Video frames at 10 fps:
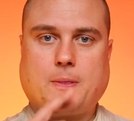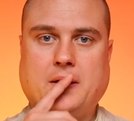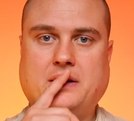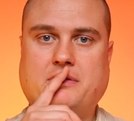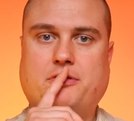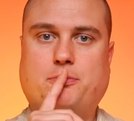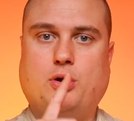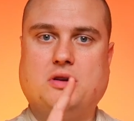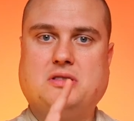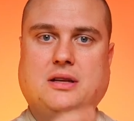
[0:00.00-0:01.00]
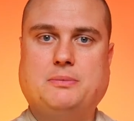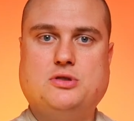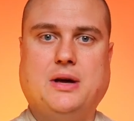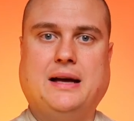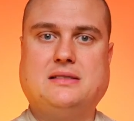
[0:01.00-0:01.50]
And then with pursed lips,
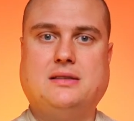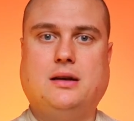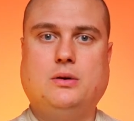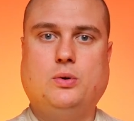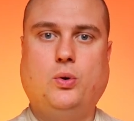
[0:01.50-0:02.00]
you exhale.